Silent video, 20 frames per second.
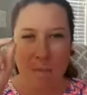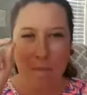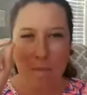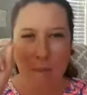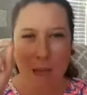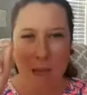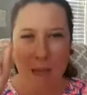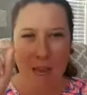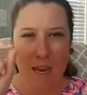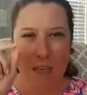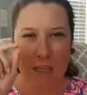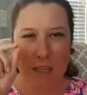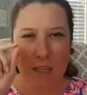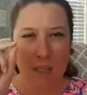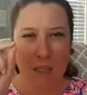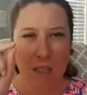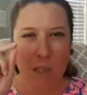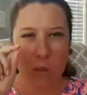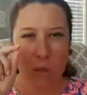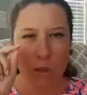made
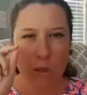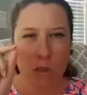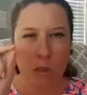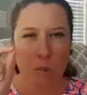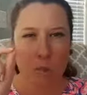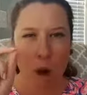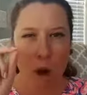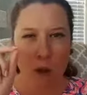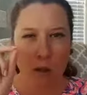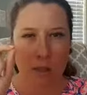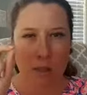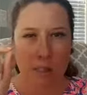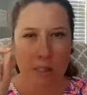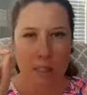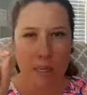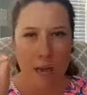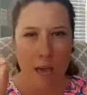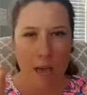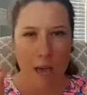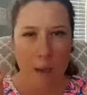little small
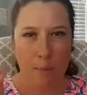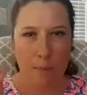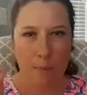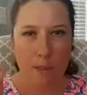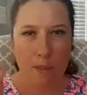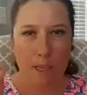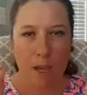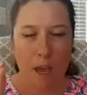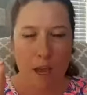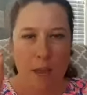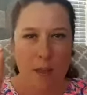steps